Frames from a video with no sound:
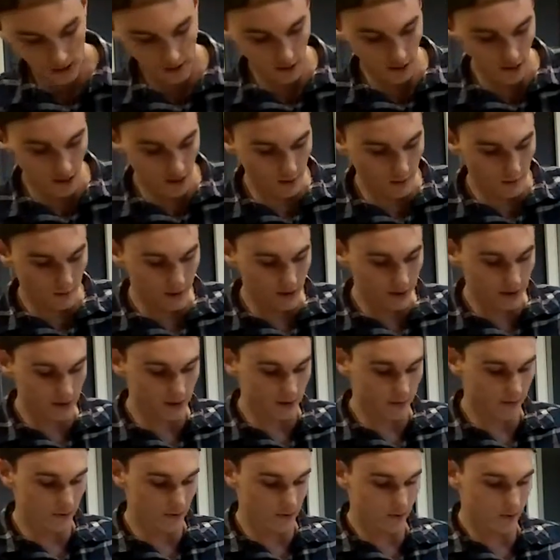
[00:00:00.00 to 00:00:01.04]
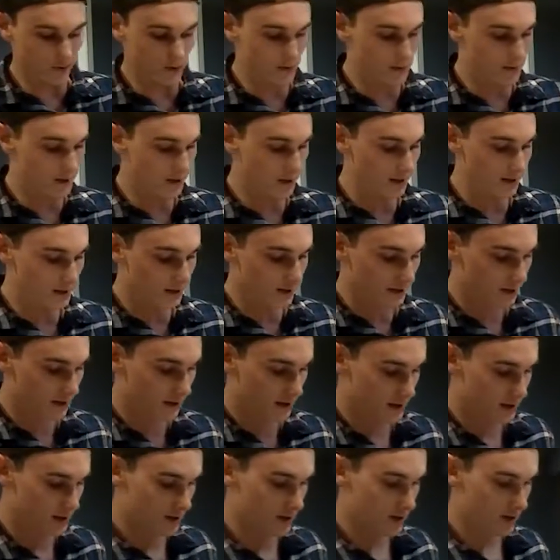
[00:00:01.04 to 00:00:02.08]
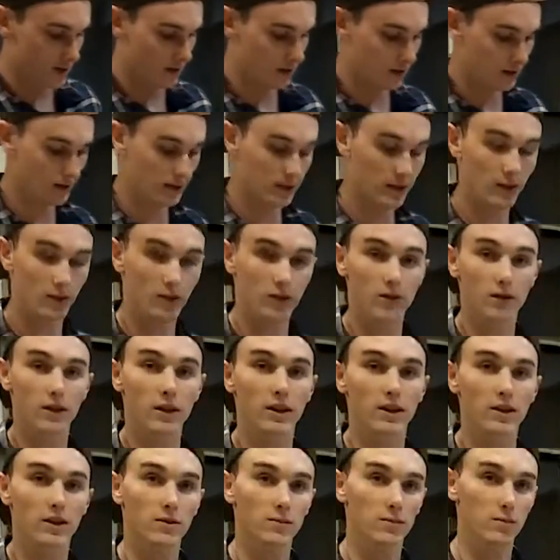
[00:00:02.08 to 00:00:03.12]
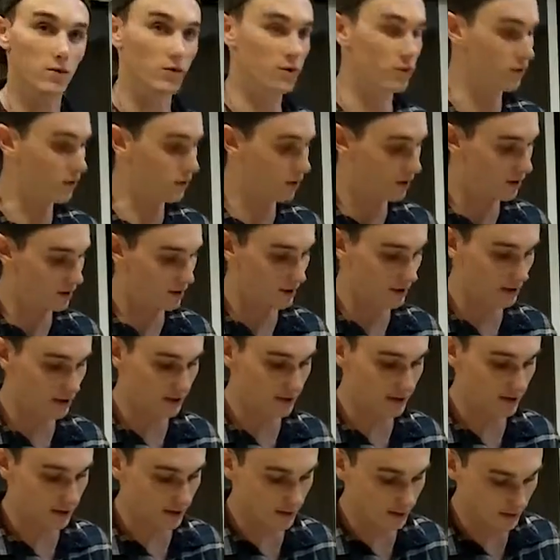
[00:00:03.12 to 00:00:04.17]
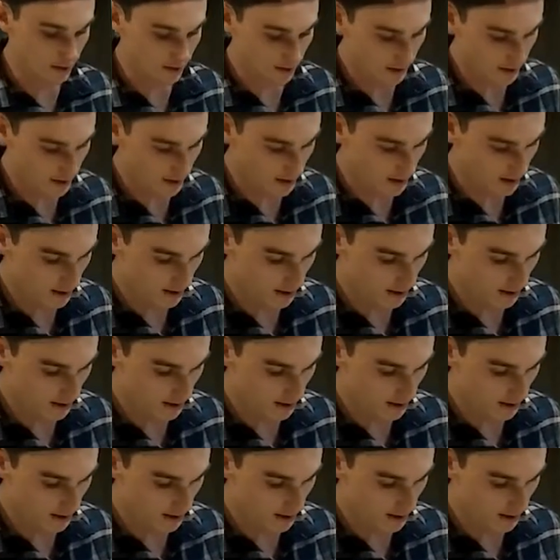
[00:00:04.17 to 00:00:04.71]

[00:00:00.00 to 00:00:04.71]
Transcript: we're gonna go ahead and beat this for 3 minutes until you get a smooth consistency.